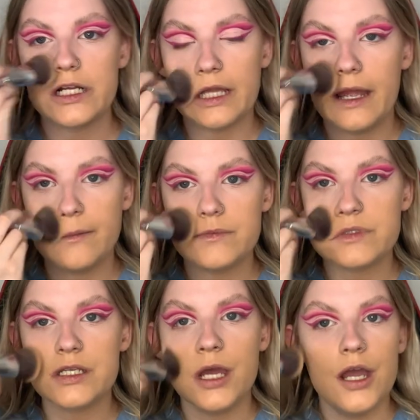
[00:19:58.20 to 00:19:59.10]
she
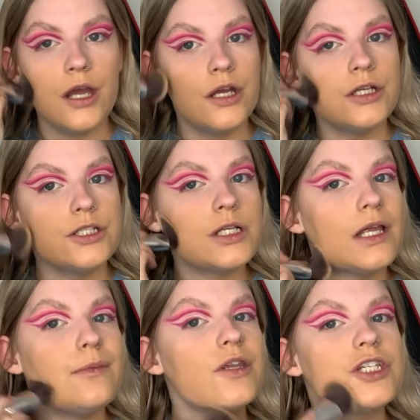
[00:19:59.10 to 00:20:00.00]
claimed
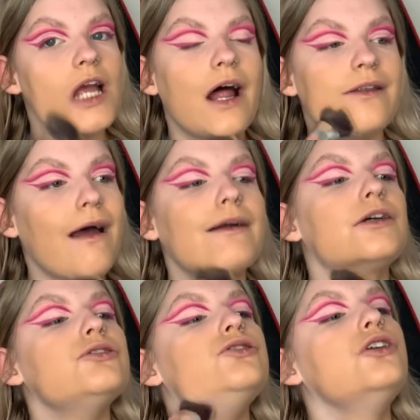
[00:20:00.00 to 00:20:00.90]
that she had like
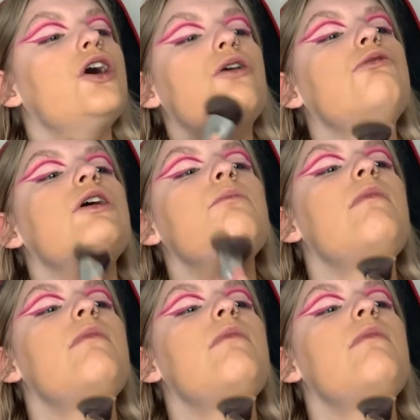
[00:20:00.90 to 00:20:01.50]
no